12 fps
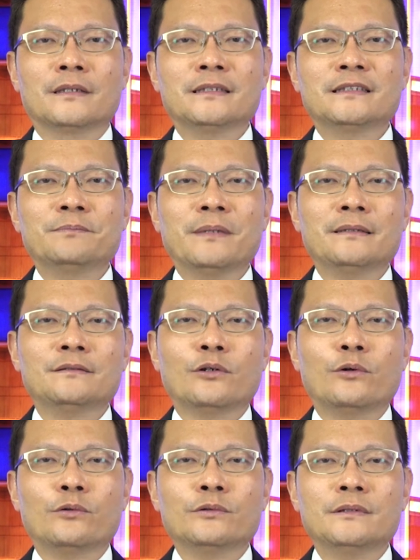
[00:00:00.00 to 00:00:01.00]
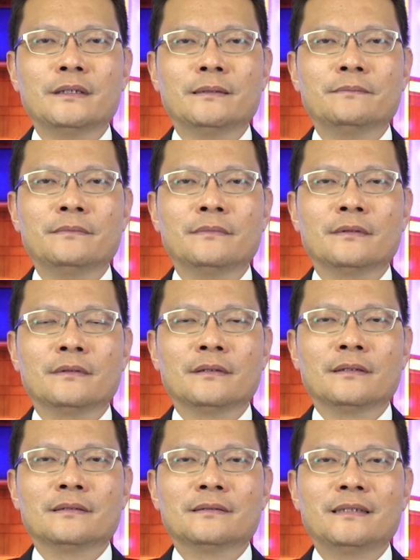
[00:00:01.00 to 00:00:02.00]
His men told him
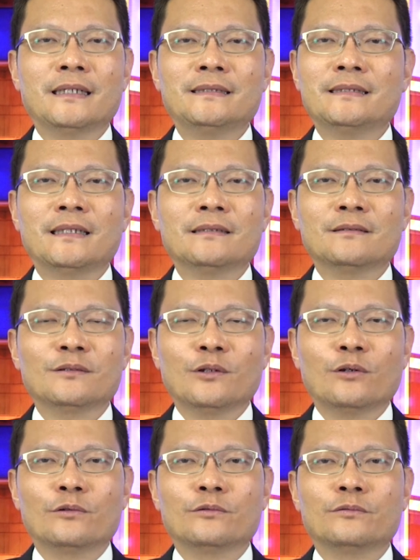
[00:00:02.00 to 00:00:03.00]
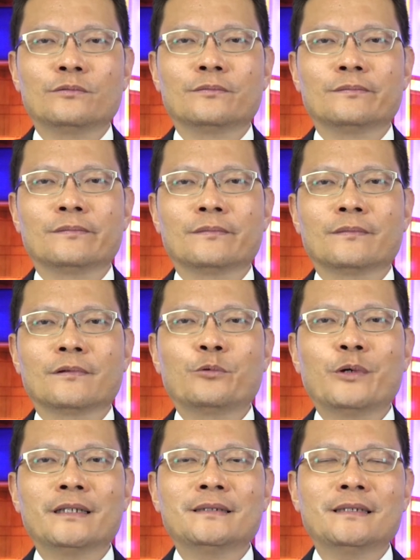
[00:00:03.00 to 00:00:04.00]
they didn't know
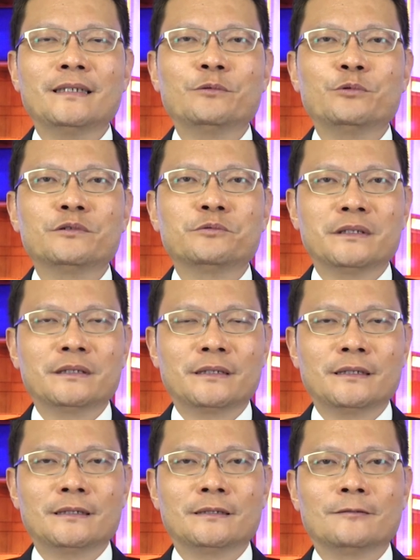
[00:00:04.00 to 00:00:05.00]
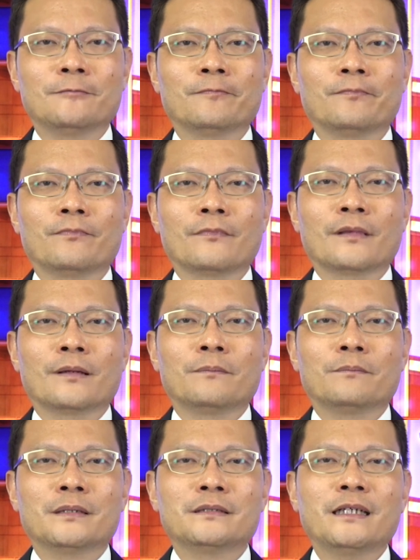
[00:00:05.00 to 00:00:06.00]
when he would return,
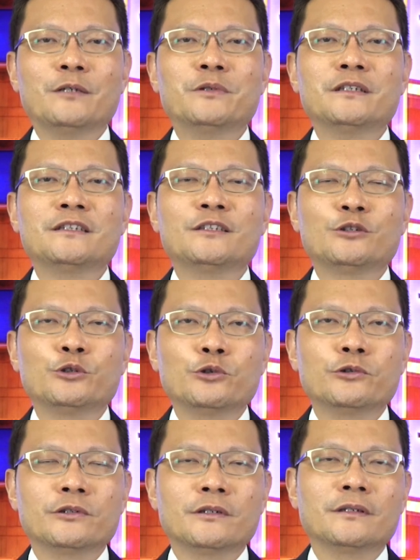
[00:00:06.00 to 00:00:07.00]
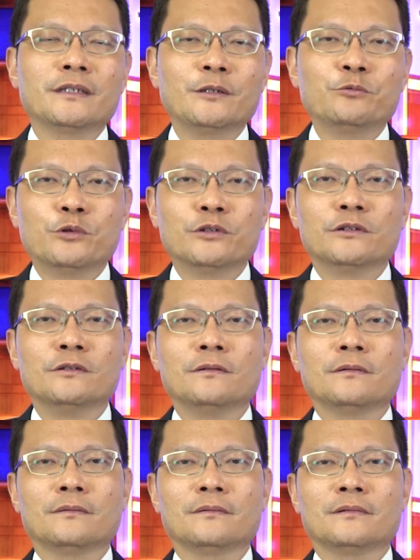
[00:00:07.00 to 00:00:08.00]
but they were sure he would.
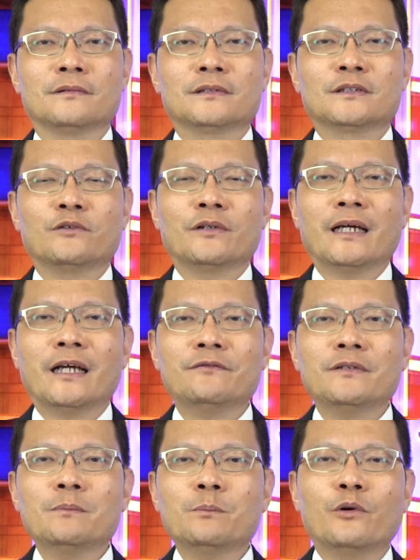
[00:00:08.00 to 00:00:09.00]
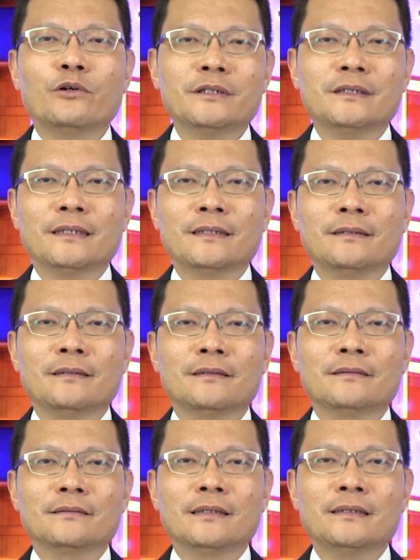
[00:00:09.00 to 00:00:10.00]
So every
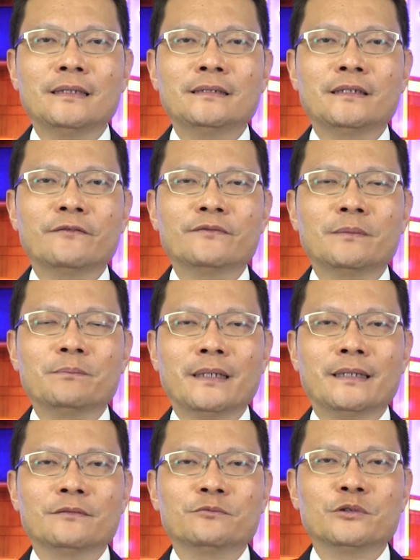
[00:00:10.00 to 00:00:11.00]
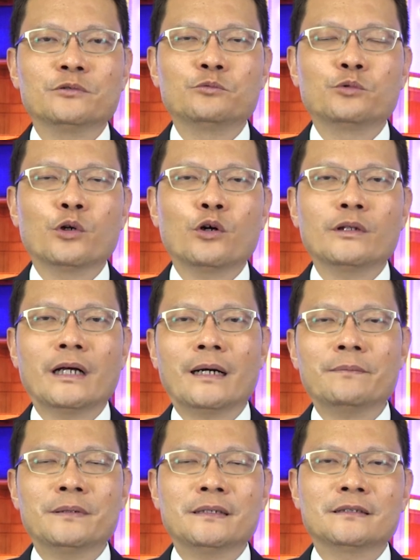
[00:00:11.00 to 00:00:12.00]
morning, the leader of the men would roll
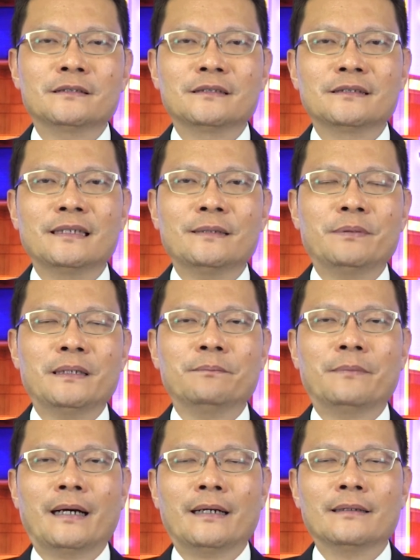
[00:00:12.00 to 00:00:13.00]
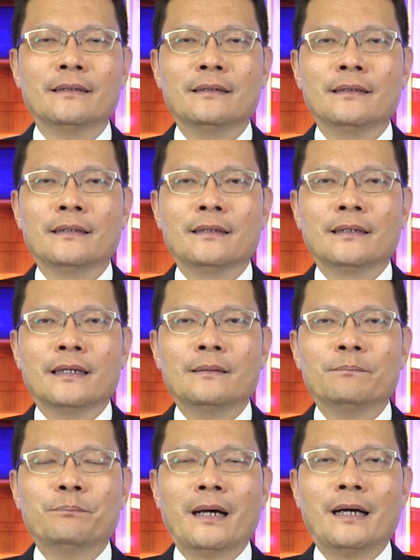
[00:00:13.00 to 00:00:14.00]
up his sleeping bag
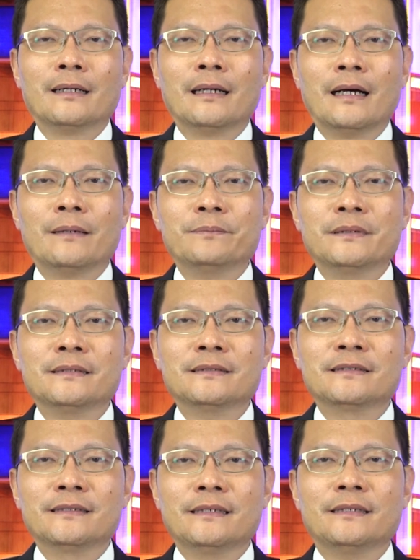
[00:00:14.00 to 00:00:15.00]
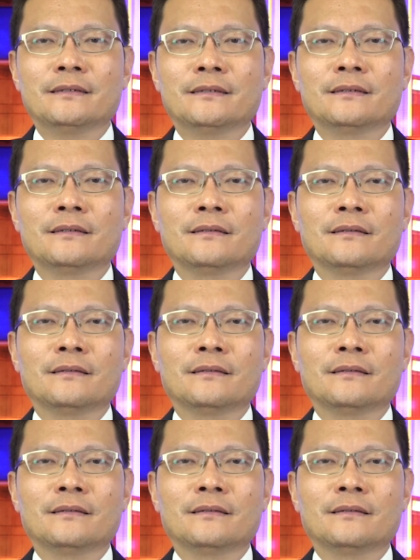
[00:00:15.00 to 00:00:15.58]
and pack up his gear